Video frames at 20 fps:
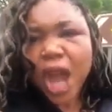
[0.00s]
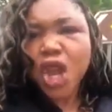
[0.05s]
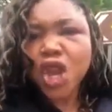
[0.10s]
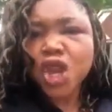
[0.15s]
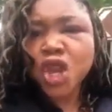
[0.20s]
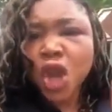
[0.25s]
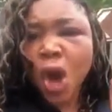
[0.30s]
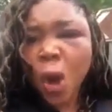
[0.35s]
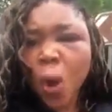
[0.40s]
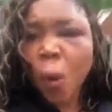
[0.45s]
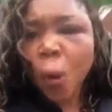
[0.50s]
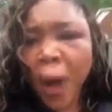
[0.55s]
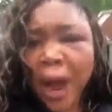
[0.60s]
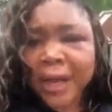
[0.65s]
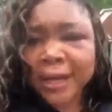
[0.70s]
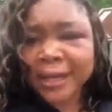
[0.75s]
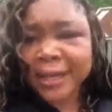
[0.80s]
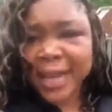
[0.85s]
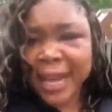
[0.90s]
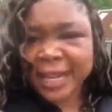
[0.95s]
No
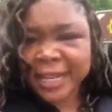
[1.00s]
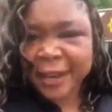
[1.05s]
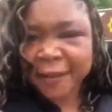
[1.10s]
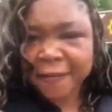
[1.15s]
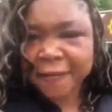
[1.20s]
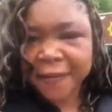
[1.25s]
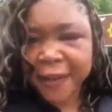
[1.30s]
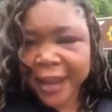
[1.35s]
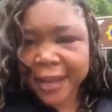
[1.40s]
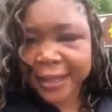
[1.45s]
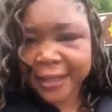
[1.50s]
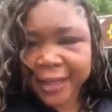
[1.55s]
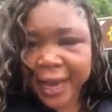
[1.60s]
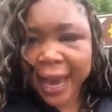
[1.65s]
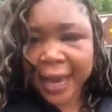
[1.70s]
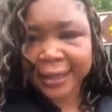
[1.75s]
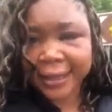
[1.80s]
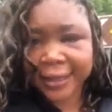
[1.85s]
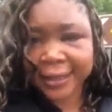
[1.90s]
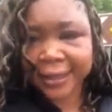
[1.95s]
one can
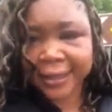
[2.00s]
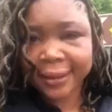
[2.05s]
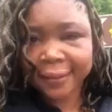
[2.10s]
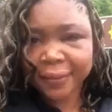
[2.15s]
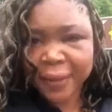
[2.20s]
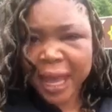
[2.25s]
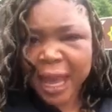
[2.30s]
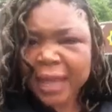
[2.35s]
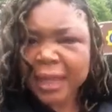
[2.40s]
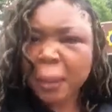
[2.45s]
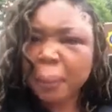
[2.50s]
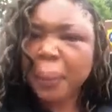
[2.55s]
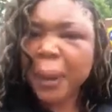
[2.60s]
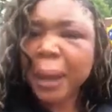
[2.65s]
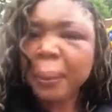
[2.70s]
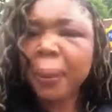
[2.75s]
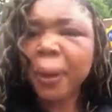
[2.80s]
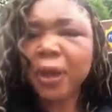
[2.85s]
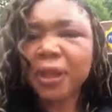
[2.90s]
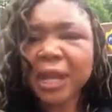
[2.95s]
defend us. The
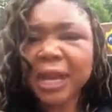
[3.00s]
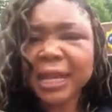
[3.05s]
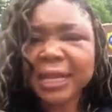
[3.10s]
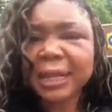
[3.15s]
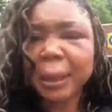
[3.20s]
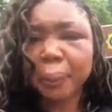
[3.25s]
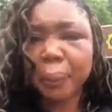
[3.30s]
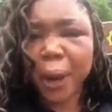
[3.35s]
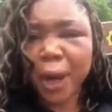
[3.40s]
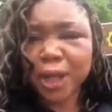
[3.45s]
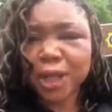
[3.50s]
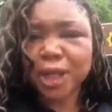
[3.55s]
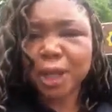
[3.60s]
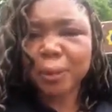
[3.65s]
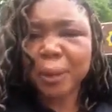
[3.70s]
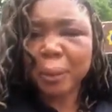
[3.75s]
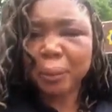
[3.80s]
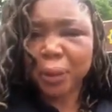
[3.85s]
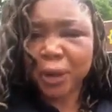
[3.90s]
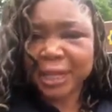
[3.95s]
people that are supposed
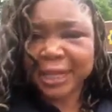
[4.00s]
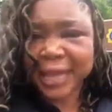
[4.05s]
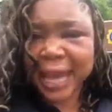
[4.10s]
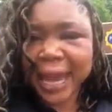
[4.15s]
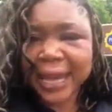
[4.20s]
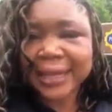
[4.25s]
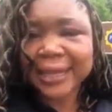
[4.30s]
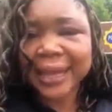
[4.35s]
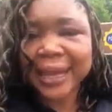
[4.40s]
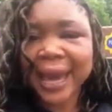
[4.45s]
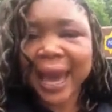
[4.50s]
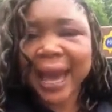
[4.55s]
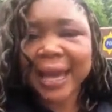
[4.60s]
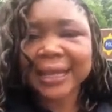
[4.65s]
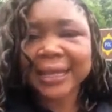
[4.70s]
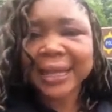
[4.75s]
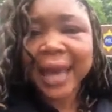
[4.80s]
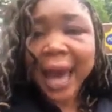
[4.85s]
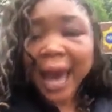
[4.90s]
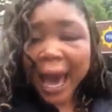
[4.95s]
to be protecting
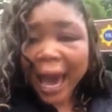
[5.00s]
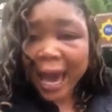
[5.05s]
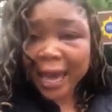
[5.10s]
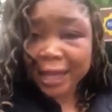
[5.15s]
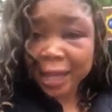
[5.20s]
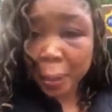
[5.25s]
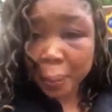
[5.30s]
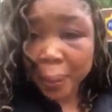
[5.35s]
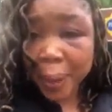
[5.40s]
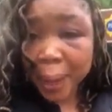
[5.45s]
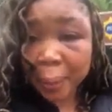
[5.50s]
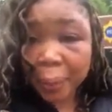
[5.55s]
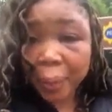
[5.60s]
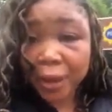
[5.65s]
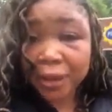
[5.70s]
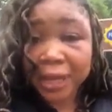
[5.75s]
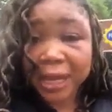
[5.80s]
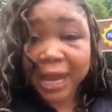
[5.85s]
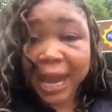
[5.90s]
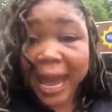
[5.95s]
us are the
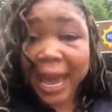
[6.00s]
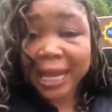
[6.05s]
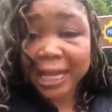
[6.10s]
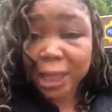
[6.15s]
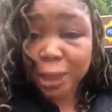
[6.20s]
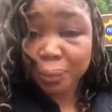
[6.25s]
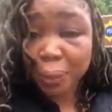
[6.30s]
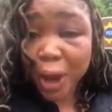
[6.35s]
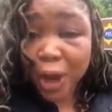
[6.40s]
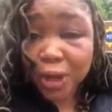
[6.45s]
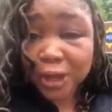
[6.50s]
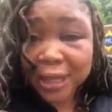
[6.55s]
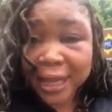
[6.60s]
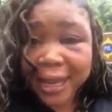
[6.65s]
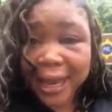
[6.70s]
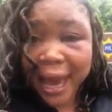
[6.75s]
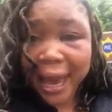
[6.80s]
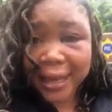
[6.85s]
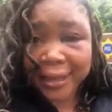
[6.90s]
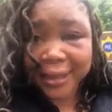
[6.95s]
people that are
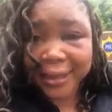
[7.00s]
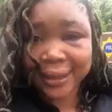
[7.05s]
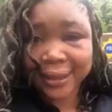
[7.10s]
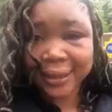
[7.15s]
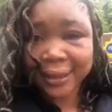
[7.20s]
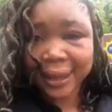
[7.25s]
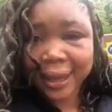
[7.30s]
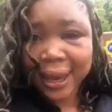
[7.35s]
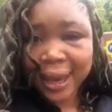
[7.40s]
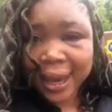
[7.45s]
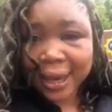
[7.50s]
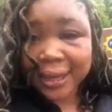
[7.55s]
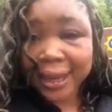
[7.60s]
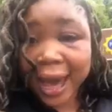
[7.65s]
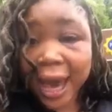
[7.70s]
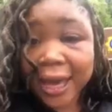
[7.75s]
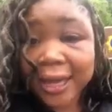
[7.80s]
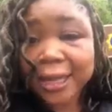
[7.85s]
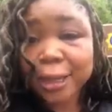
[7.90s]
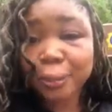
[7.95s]
exposing us.
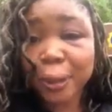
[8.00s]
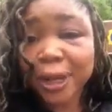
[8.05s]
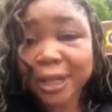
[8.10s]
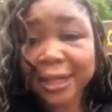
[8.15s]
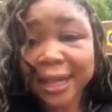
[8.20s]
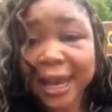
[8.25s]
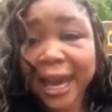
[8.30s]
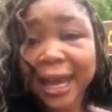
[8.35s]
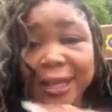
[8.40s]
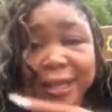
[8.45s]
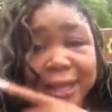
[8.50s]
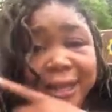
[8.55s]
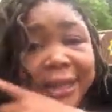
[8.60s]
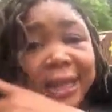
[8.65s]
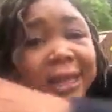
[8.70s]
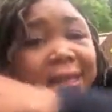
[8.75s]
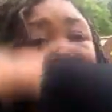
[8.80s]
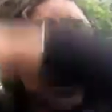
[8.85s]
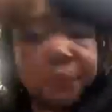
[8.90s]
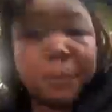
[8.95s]
They're exposing us to
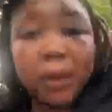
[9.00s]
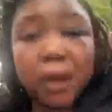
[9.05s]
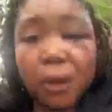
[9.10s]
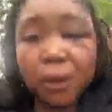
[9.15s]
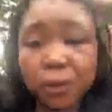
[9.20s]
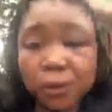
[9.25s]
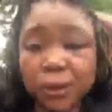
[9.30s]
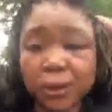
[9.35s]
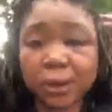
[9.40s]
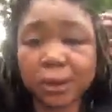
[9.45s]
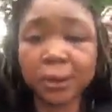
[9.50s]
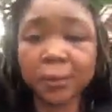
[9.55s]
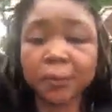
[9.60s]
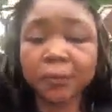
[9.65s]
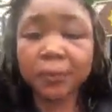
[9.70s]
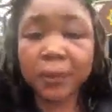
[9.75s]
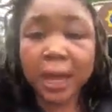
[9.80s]
this abuse.